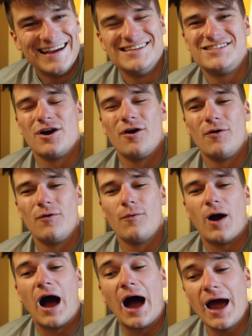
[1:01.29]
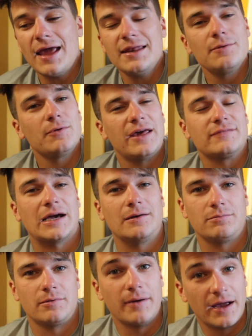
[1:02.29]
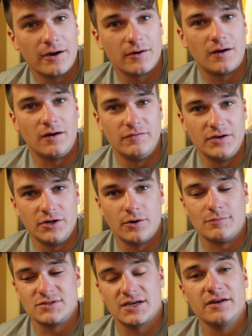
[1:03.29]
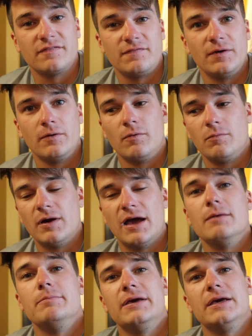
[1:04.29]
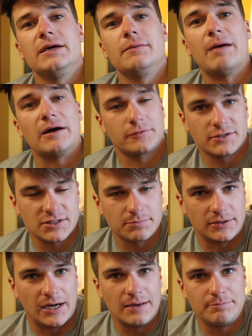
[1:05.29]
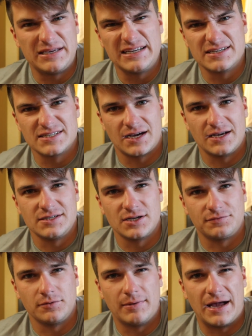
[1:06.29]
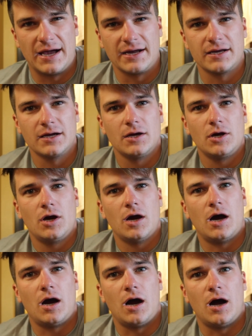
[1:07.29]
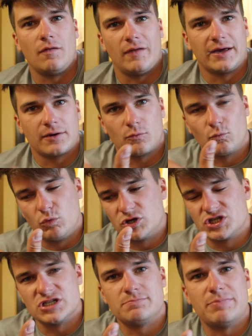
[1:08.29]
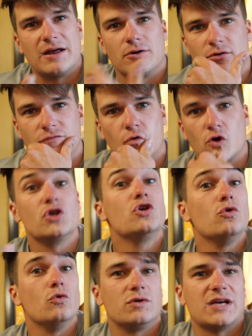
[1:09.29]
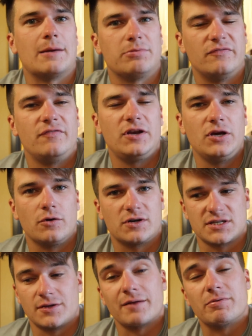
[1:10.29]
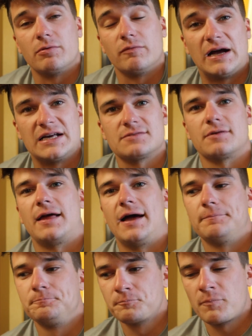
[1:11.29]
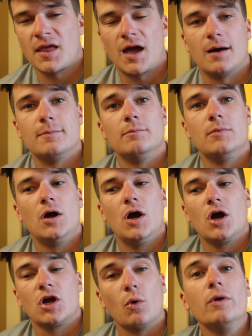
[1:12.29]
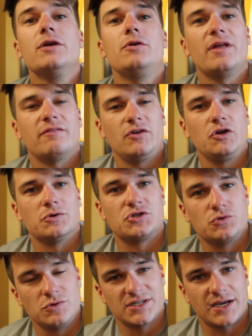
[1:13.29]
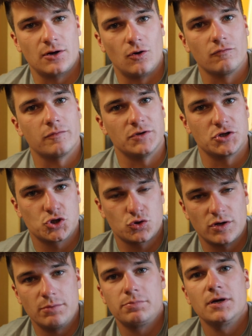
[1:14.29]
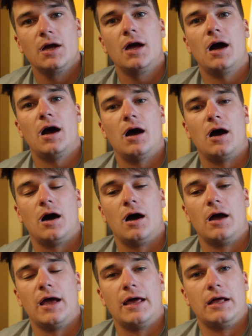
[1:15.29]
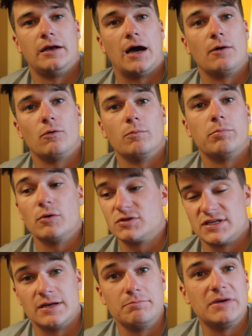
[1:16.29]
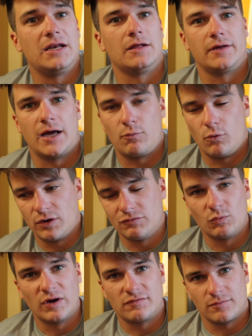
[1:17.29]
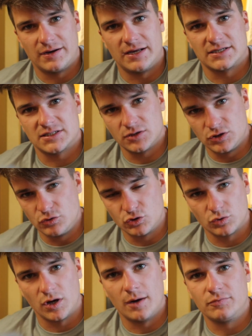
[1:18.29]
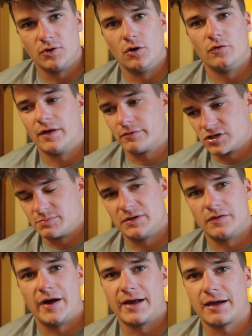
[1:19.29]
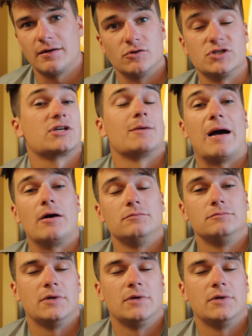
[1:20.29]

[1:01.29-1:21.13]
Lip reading: So I didn't really have time to prepare a video. I was gonna film a big Boundary Supply Peak Design duffel bag, like which is better for you type of video, because a lot of people have asked for that. I'm going to do that video as soon as I get home from this trip, and I will post it immediately. I won't even wait for my next usual upload. That'll just be like, it'll just come out.